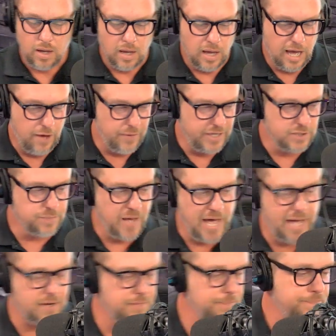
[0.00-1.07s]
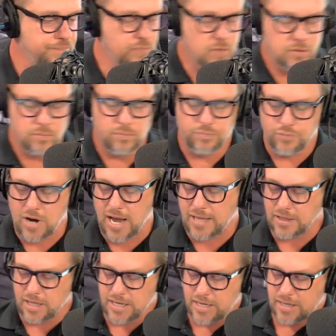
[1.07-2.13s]
Howing's back.
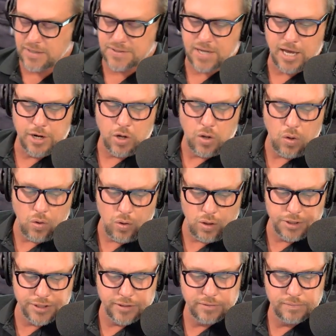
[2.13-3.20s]
Bradley is on hold.